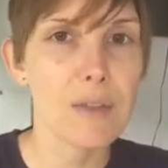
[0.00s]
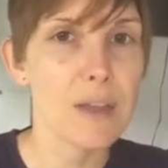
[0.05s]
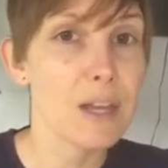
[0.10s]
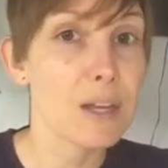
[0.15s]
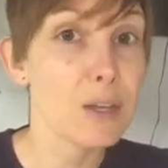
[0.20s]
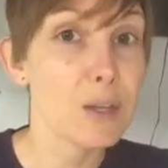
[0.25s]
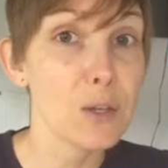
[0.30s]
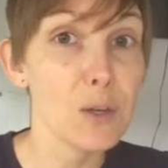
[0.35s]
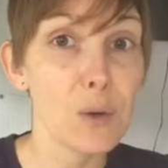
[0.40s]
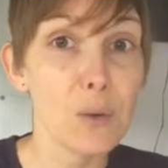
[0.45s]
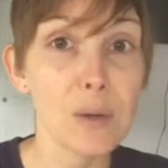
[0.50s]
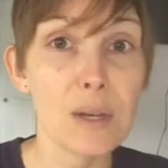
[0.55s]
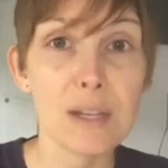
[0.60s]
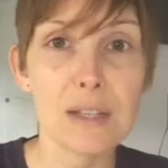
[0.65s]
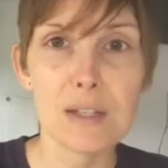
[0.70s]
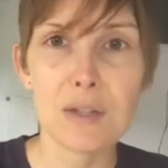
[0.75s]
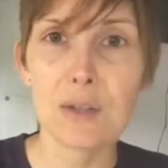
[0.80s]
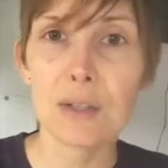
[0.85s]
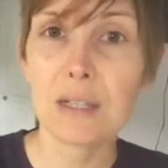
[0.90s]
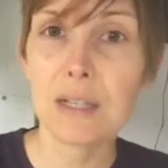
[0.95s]
then you don't
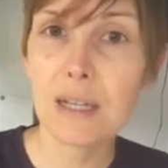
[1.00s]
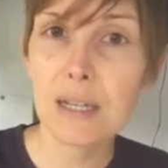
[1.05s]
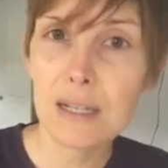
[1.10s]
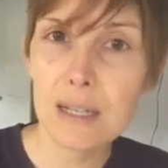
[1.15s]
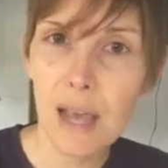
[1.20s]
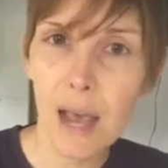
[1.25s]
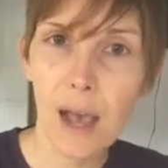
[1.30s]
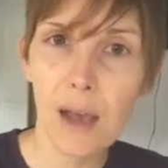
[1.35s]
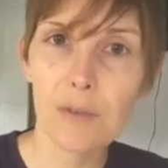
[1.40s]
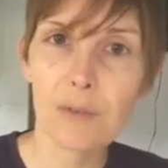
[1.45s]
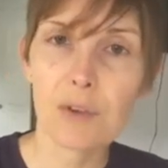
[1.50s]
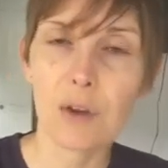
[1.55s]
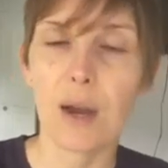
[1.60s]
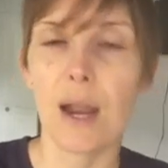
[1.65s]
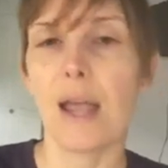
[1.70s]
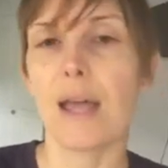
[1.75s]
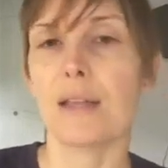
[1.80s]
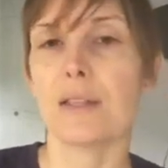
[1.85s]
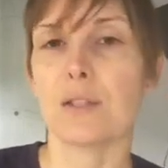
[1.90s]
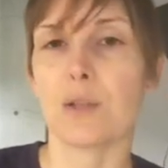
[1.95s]
necessarily need to have
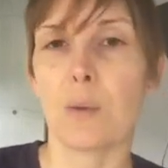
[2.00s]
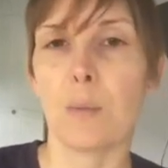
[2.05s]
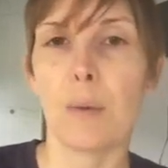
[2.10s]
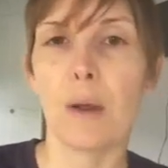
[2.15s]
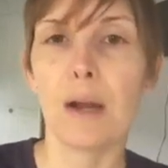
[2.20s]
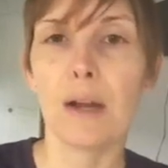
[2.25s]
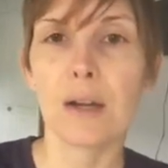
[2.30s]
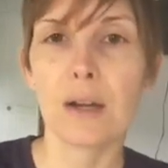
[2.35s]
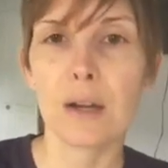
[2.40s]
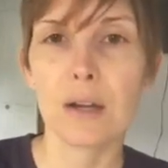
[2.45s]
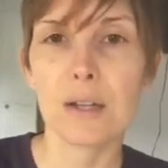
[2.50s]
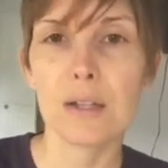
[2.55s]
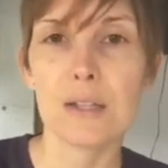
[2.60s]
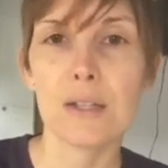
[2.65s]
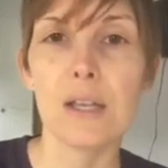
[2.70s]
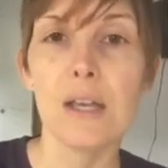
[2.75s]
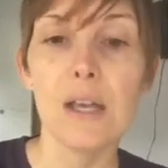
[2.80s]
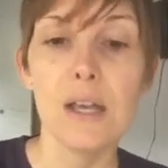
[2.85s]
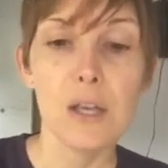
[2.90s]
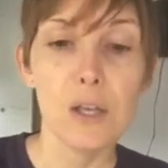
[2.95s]
crayons or markers.